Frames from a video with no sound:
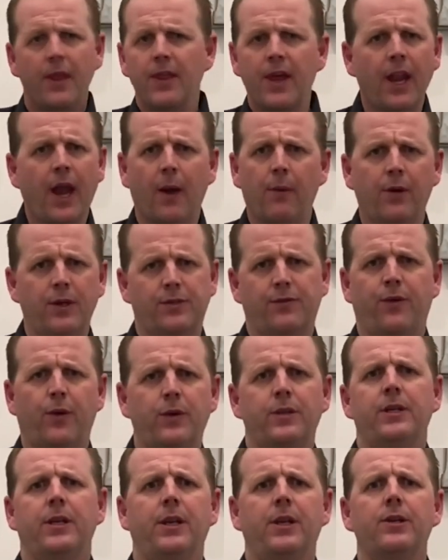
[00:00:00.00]
than I was
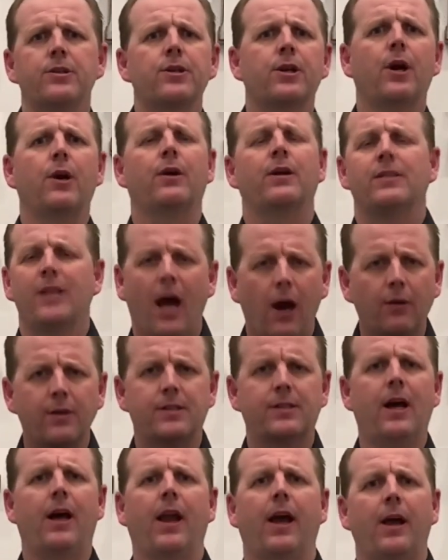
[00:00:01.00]
14 years ago, because I
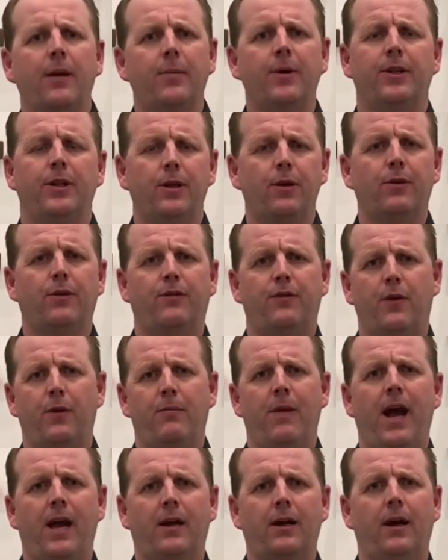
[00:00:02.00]
always thought I could put the
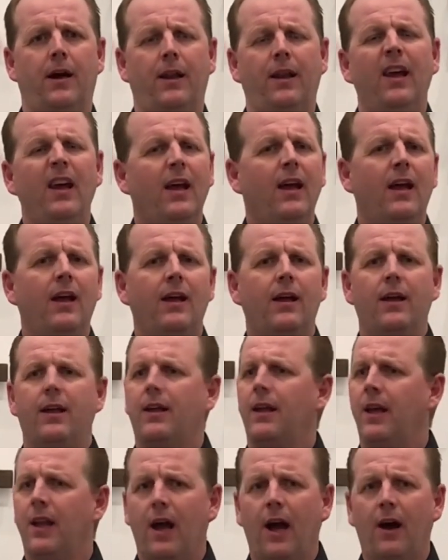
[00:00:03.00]
uniform back on,
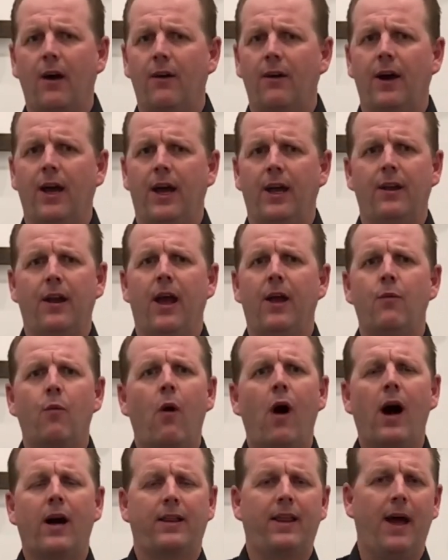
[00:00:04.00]
and
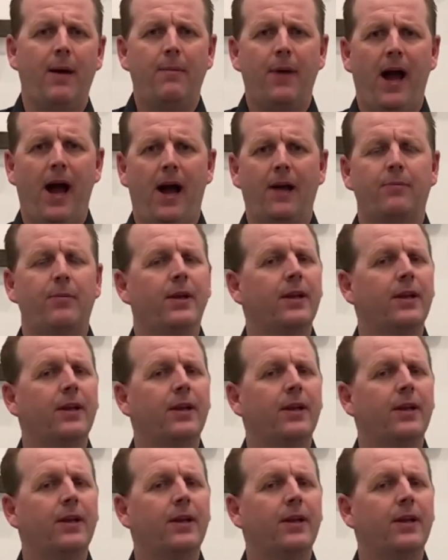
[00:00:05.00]
walk that path.